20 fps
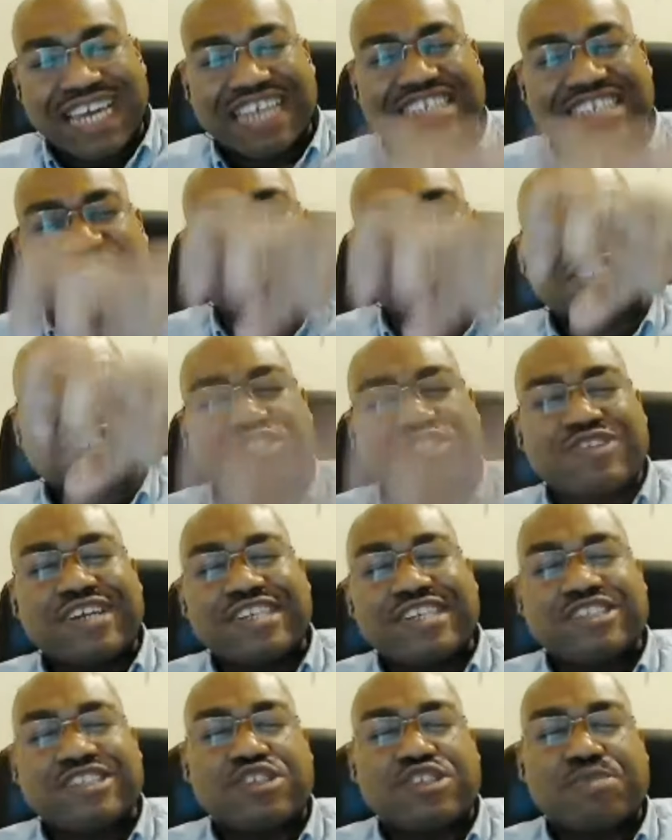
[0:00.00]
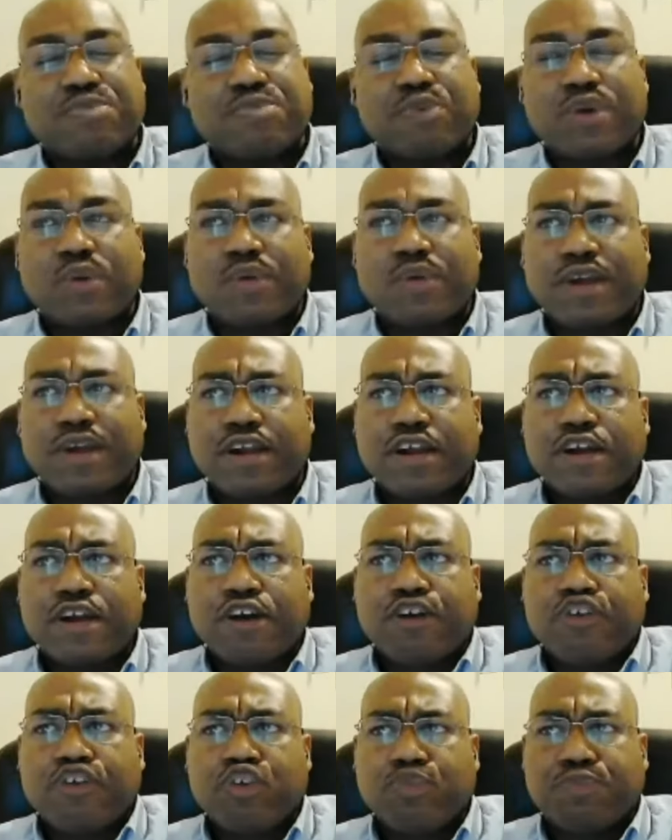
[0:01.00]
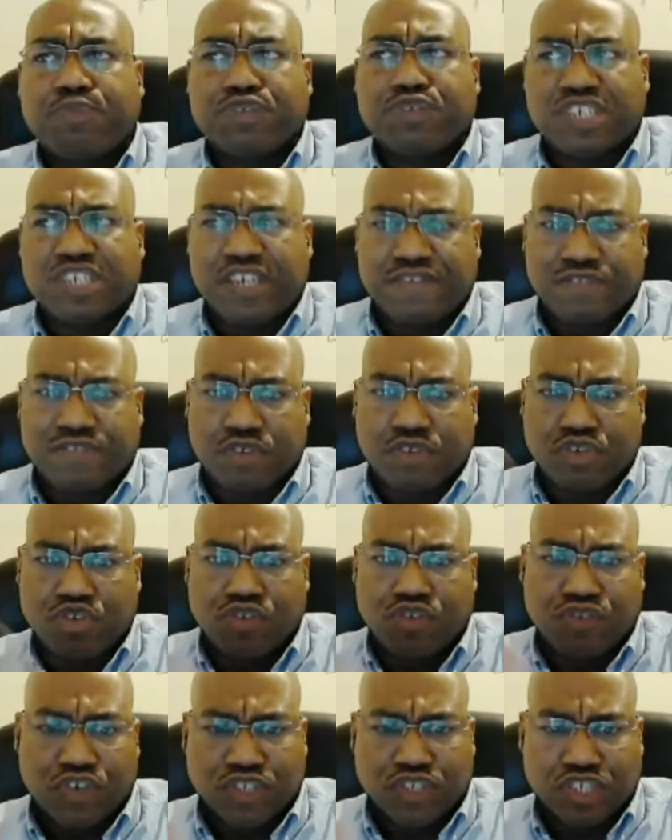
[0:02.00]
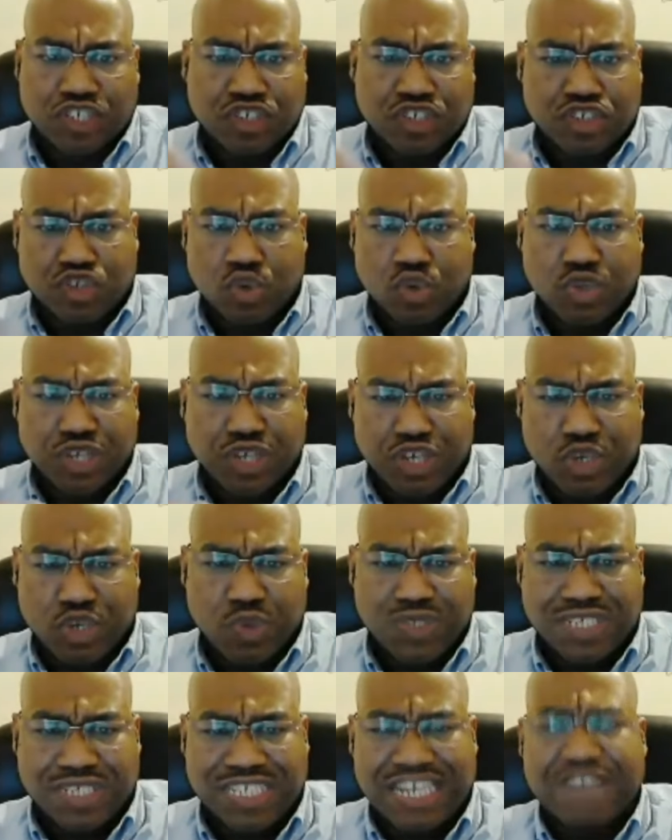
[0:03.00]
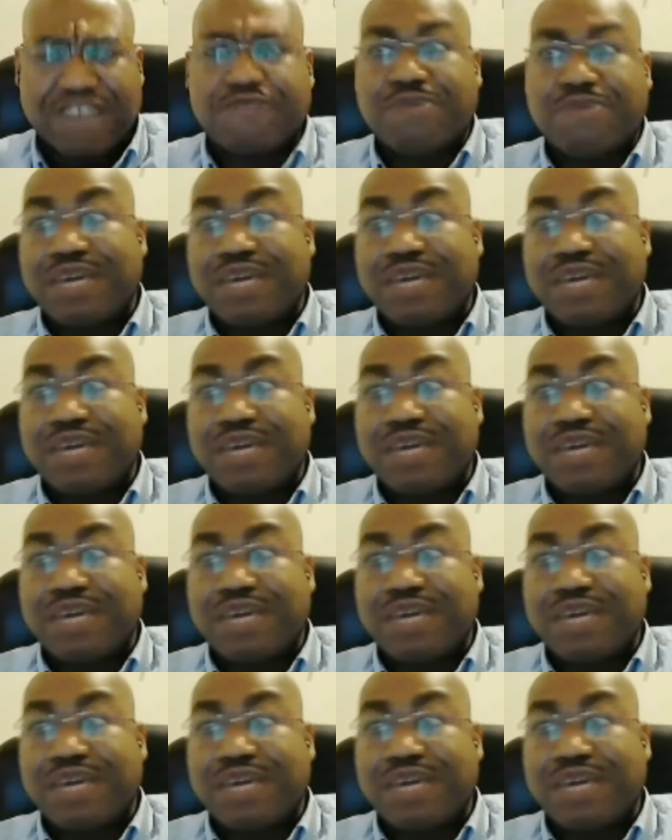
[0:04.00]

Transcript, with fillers: gets constrained to the point where you perceive the universe as controlling you instead of